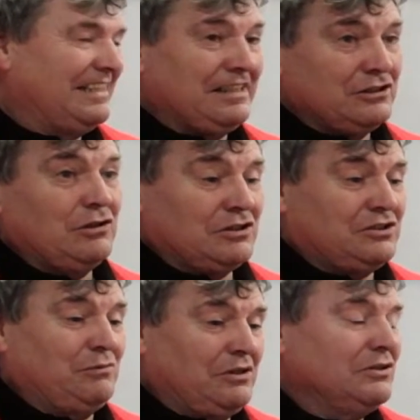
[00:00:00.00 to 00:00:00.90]
It does looks
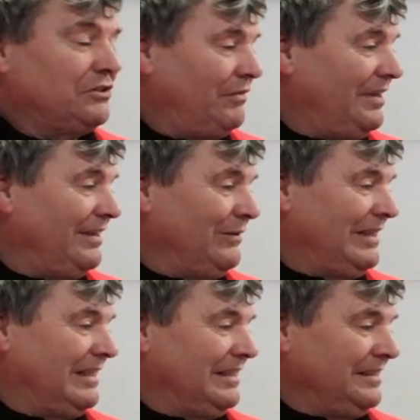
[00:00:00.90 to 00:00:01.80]
very
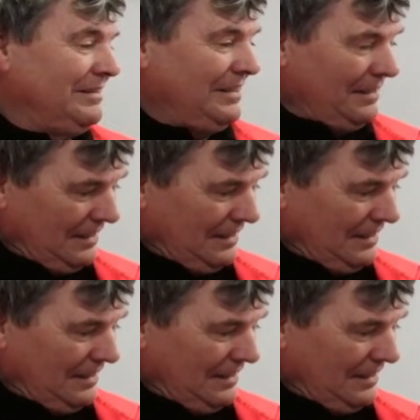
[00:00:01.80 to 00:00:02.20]
well, and